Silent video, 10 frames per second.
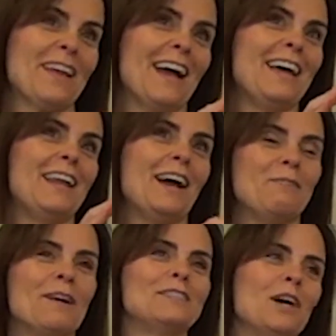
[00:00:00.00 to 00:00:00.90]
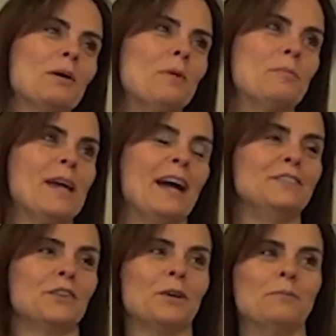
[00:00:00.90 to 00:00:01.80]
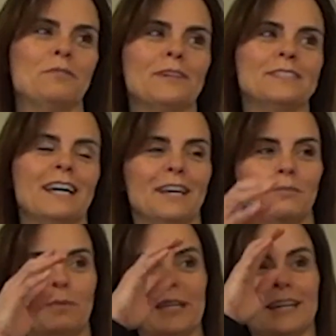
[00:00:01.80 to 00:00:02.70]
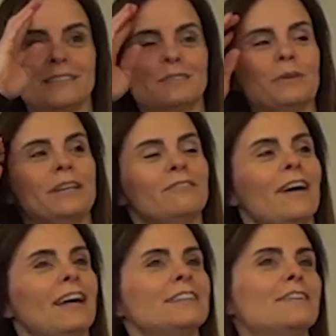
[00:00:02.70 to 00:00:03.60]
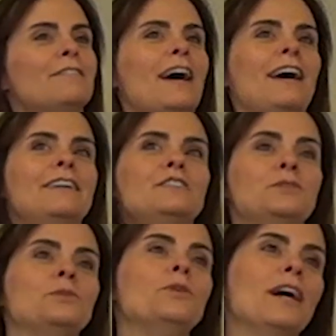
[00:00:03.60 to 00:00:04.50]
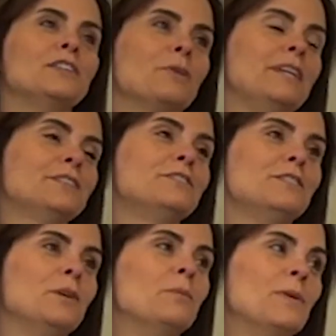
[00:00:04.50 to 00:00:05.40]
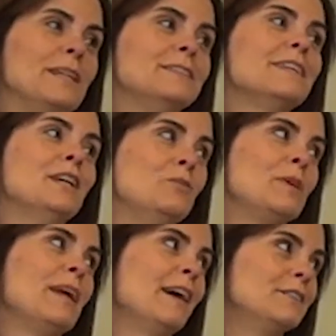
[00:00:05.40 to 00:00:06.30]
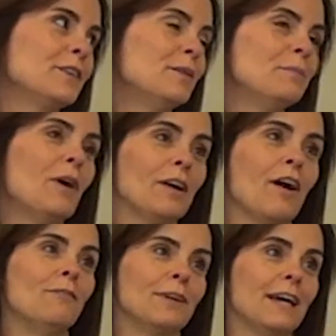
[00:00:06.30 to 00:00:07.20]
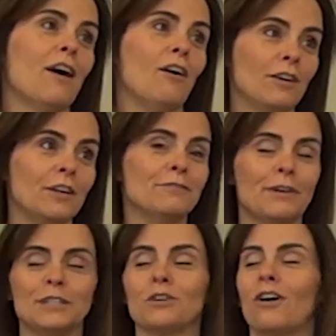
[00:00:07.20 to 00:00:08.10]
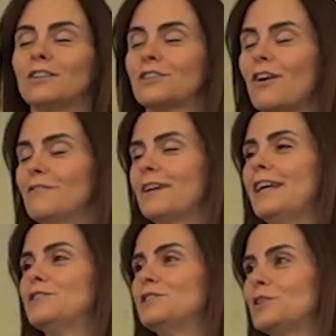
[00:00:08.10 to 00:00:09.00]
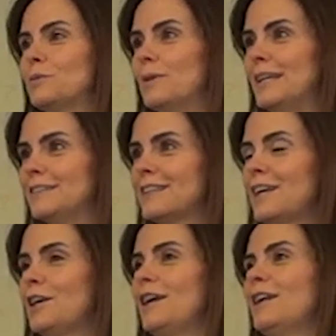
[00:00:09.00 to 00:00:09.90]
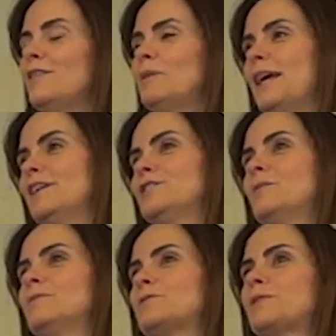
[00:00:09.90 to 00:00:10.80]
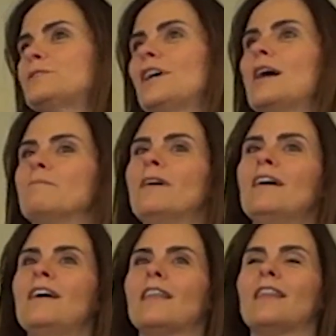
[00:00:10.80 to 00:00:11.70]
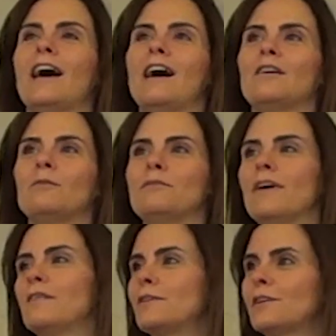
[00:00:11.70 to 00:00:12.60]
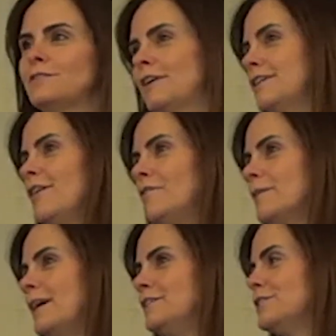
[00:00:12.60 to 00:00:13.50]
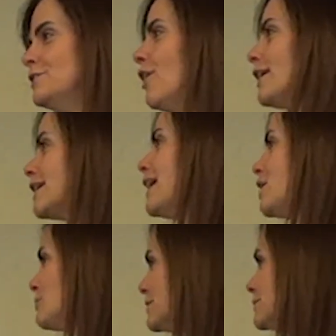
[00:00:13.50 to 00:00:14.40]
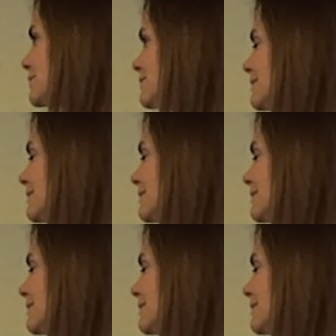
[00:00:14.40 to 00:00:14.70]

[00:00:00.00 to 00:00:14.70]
and I want to talk about Pikangikum for a second because we, in fact, have had two graduation ceremonies in Pikangikum, Convoca Confederation College convocation ceremonies in Pikangikum's first time that we've ever done convocation not on campus.